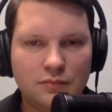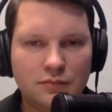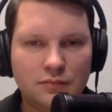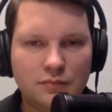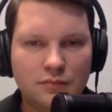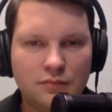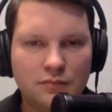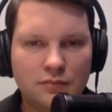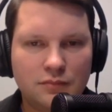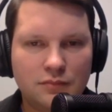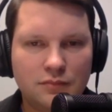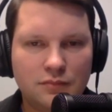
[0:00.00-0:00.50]

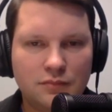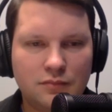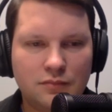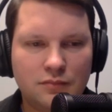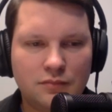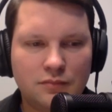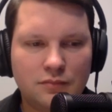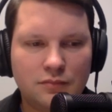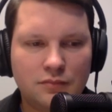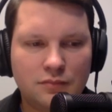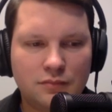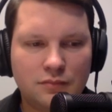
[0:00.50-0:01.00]

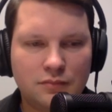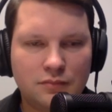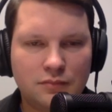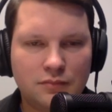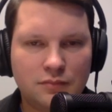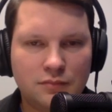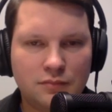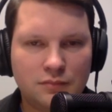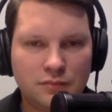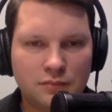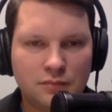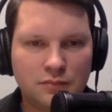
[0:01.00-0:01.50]

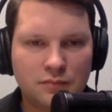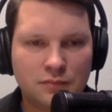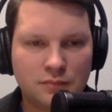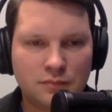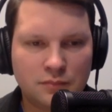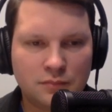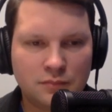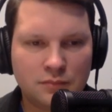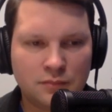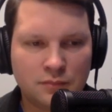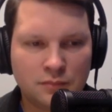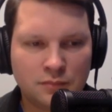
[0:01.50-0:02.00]

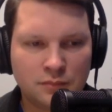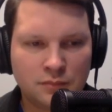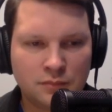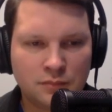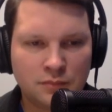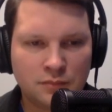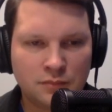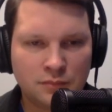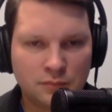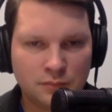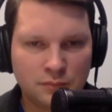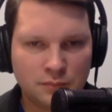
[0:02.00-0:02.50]

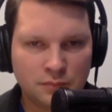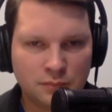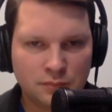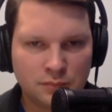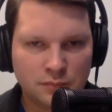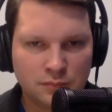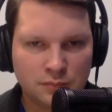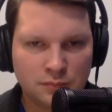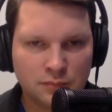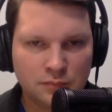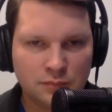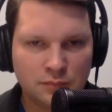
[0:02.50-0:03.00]

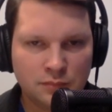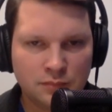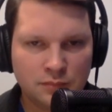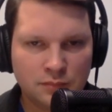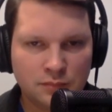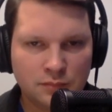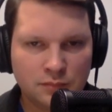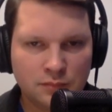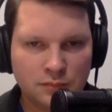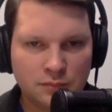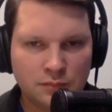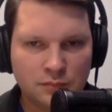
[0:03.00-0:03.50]

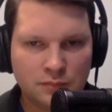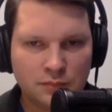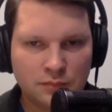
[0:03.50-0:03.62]
(not speaking)